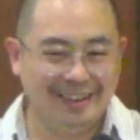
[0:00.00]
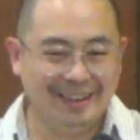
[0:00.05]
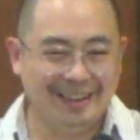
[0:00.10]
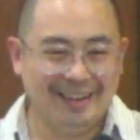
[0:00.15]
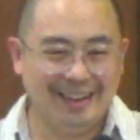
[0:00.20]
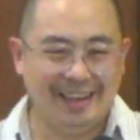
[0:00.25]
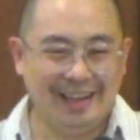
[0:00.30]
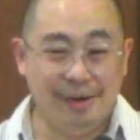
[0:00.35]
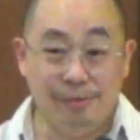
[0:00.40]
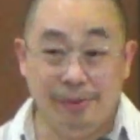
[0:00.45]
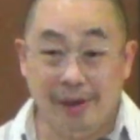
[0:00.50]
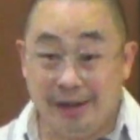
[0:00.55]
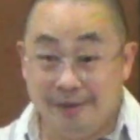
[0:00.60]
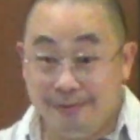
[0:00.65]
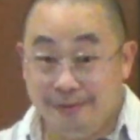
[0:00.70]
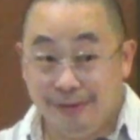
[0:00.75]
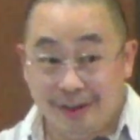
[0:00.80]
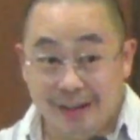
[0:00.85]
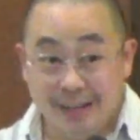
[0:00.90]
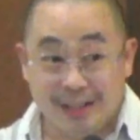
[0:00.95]
and wait
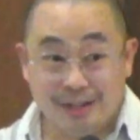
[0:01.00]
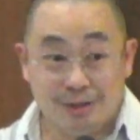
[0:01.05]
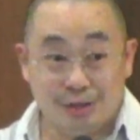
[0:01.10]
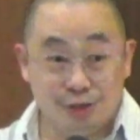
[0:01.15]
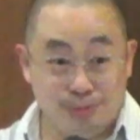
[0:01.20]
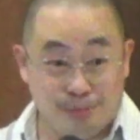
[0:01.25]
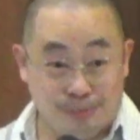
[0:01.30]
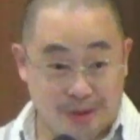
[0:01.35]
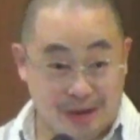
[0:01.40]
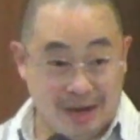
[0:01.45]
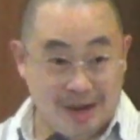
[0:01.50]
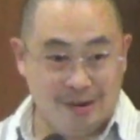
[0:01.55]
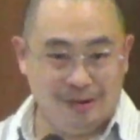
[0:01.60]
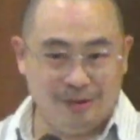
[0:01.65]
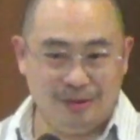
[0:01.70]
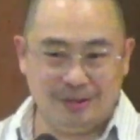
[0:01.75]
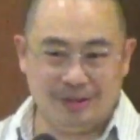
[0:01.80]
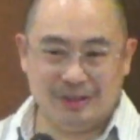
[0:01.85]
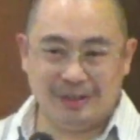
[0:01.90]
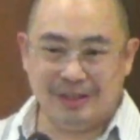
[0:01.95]
for it to
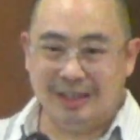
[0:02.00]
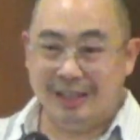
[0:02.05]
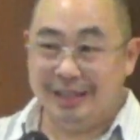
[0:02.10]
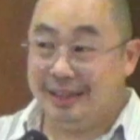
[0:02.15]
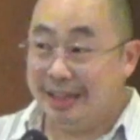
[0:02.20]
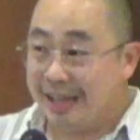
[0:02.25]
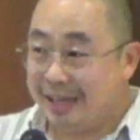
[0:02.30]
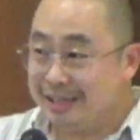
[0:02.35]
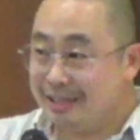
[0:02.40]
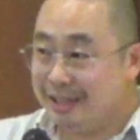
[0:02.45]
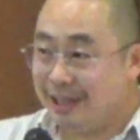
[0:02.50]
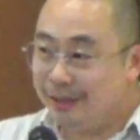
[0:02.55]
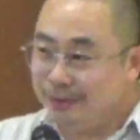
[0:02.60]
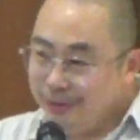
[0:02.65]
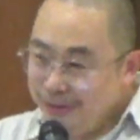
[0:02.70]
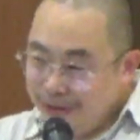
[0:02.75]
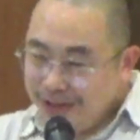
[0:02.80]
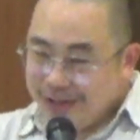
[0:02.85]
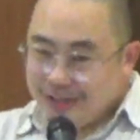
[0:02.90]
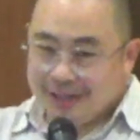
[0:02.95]
sprout. Next day,
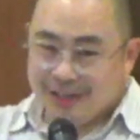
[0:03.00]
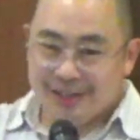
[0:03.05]
uy,